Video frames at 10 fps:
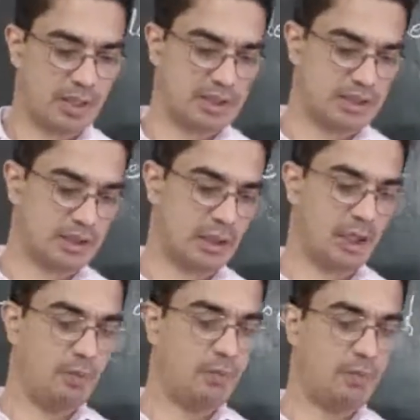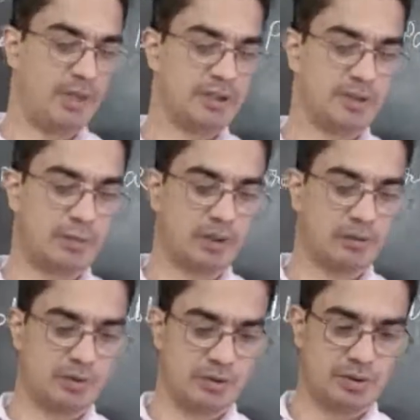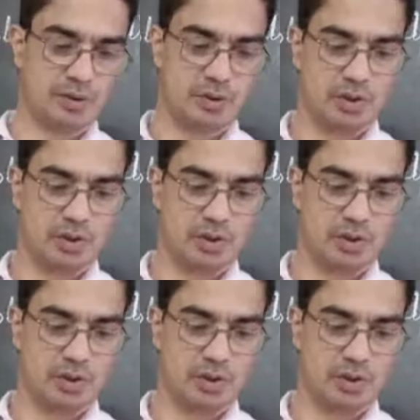has immense powers.